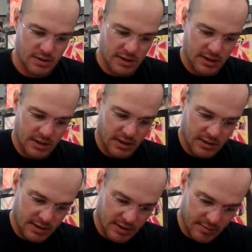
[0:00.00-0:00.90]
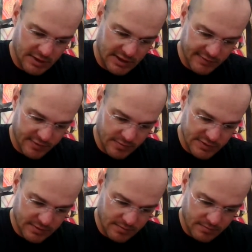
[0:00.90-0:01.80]
and then I'm going to give him
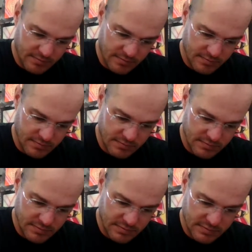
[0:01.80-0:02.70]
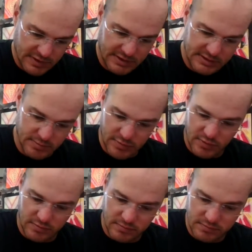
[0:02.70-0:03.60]
some
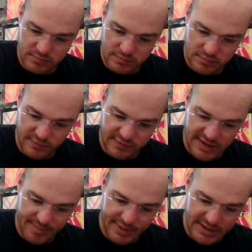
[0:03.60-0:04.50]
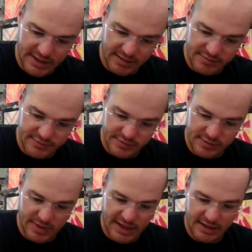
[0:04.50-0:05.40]
old floppy gloves for some
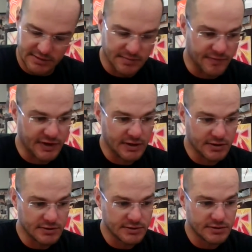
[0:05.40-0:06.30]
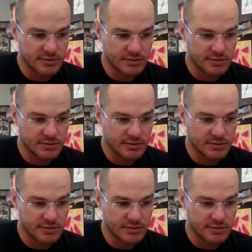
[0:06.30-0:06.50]
hands and fingers.